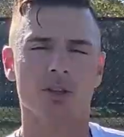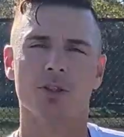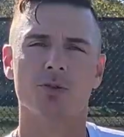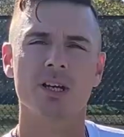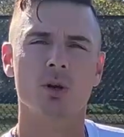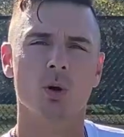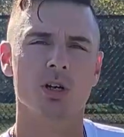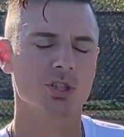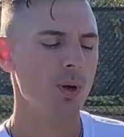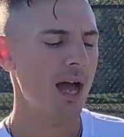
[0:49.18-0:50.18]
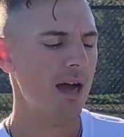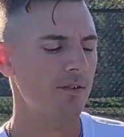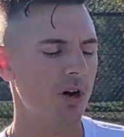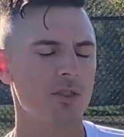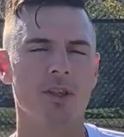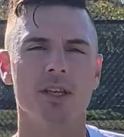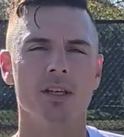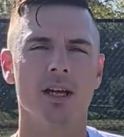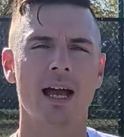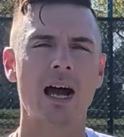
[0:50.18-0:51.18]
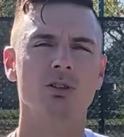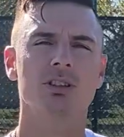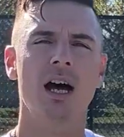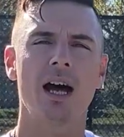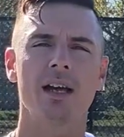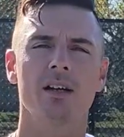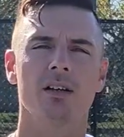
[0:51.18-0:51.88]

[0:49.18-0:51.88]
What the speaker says: the 3 cores you have on the outside